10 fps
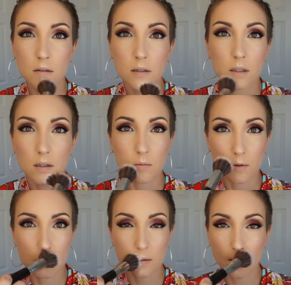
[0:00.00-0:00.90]
And it will
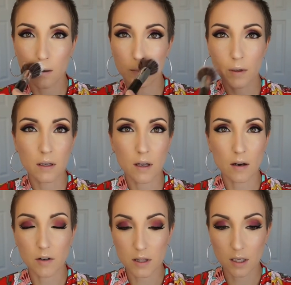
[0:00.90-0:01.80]
just help
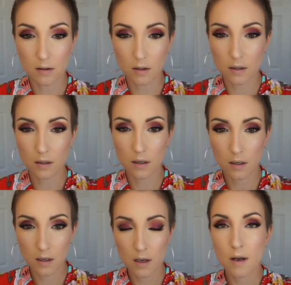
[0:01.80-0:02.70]
everything look
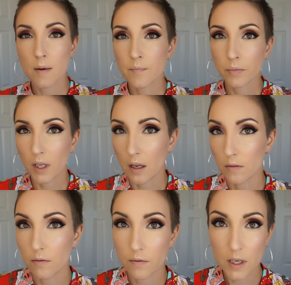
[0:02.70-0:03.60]
and
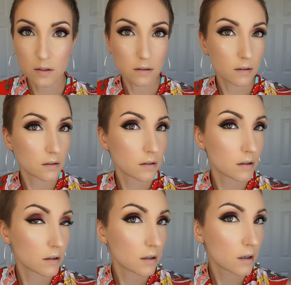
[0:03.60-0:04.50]
feel
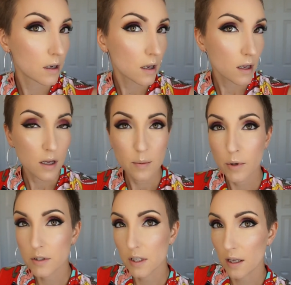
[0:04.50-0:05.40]

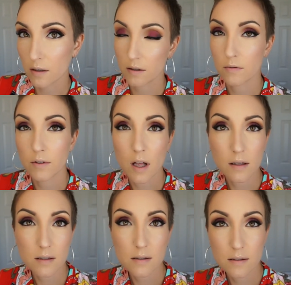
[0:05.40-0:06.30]
put together and
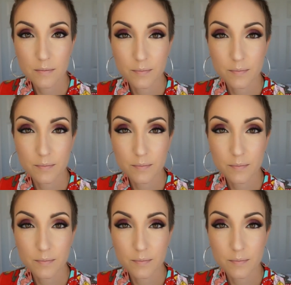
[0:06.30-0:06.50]
flawless.